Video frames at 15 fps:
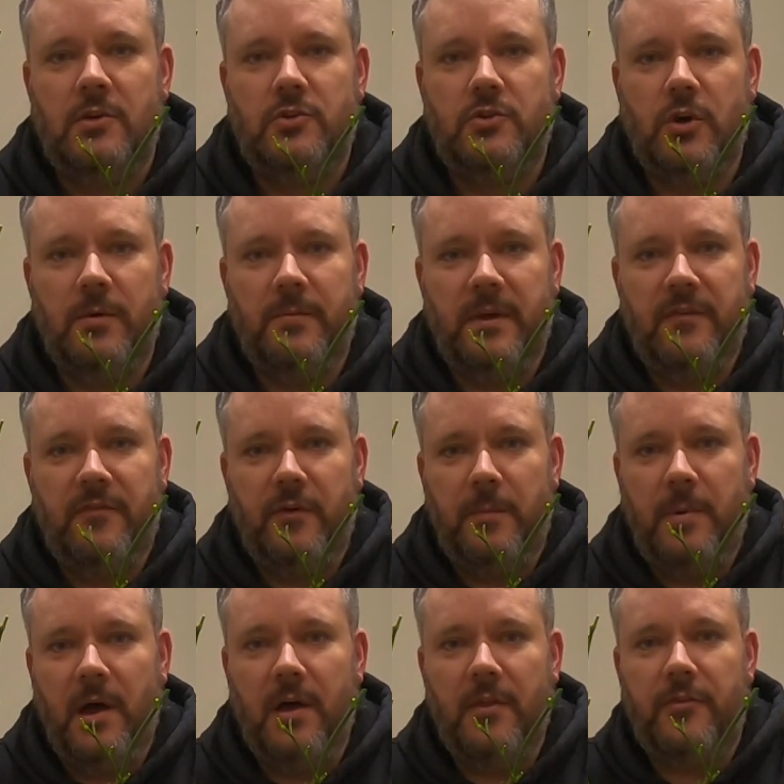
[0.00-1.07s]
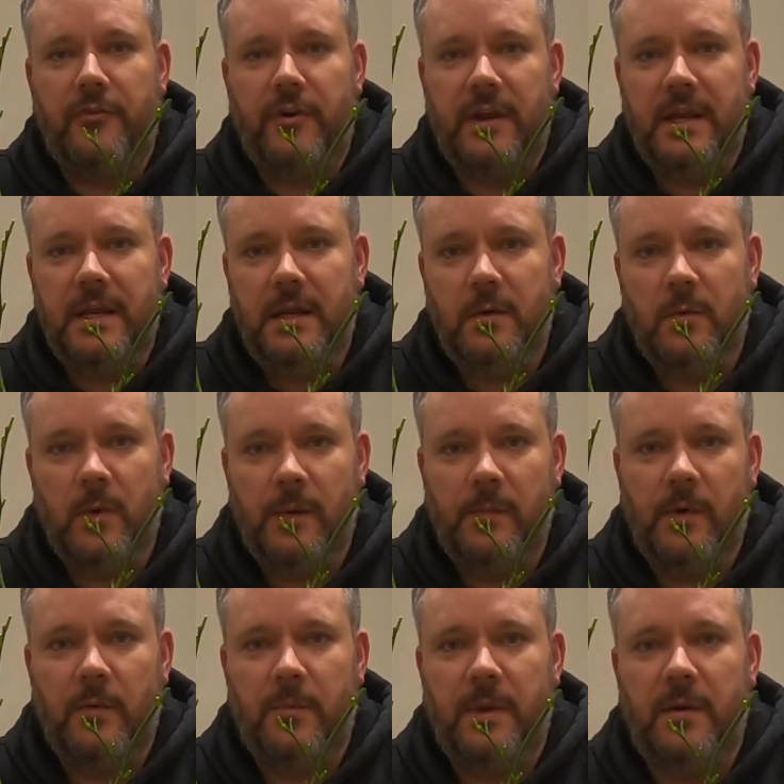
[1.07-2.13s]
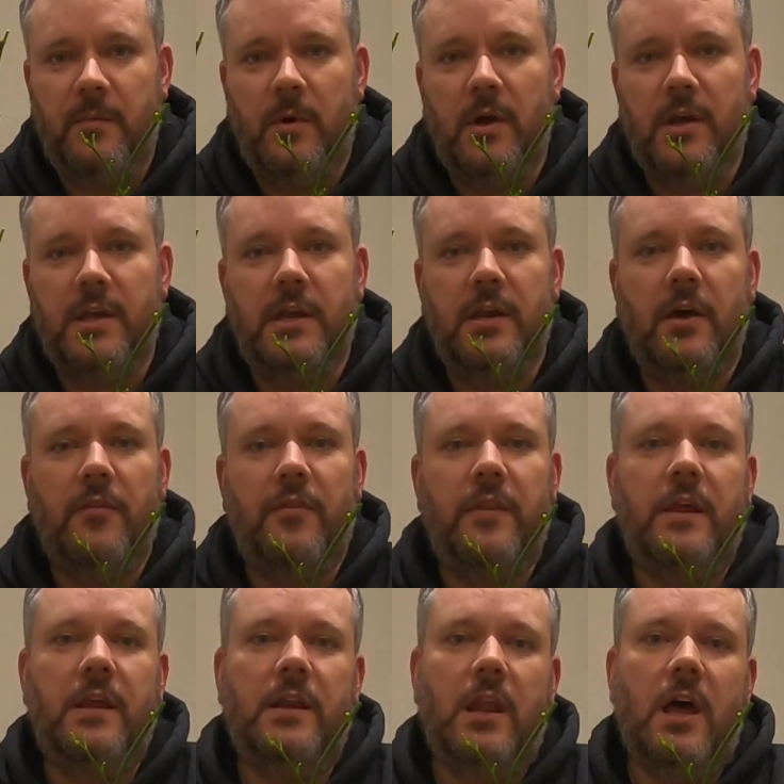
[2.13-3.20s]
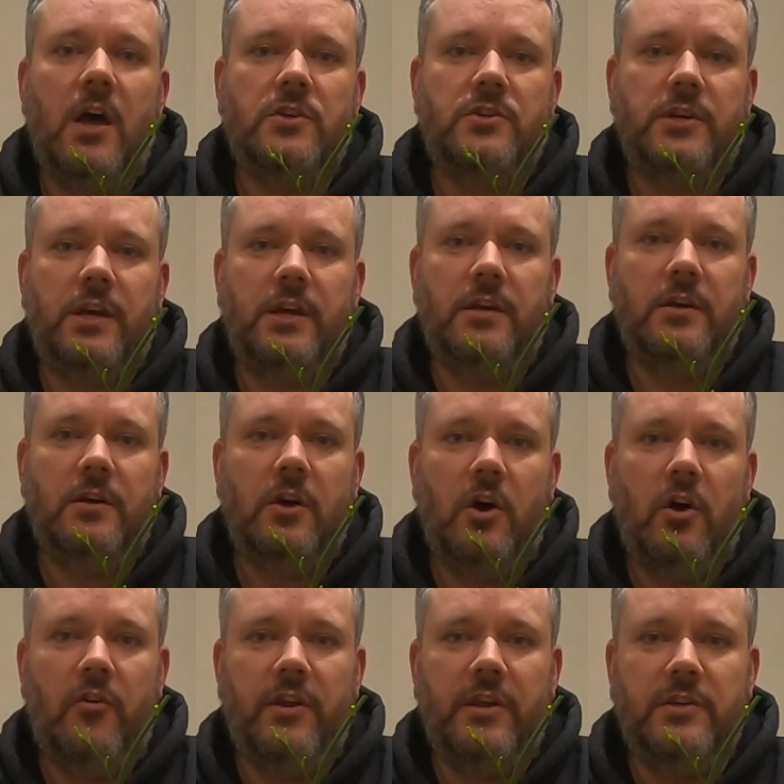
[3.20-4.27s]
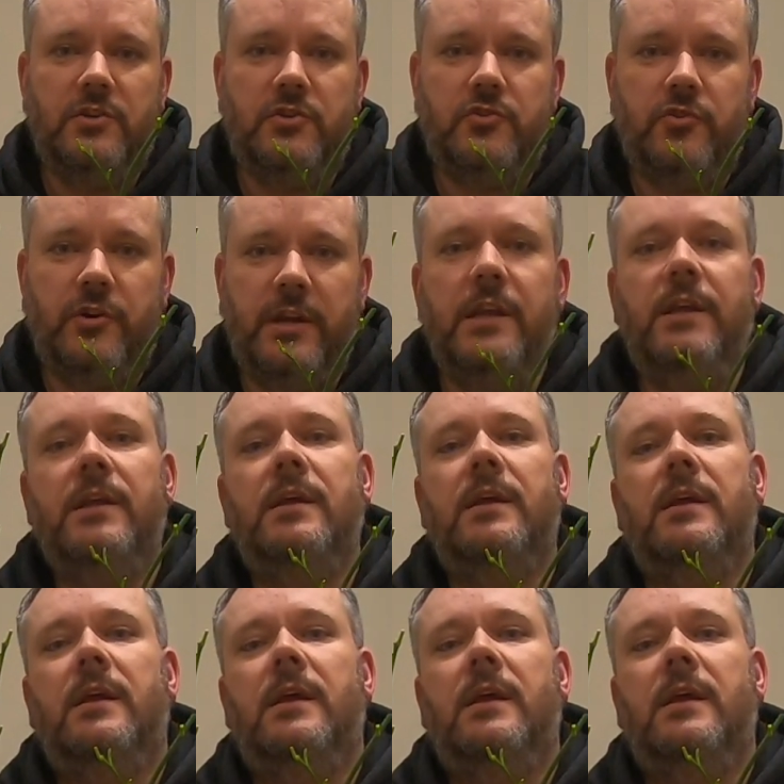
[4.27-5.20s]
Join me for part 3 when we'll be working on the larger orange tree,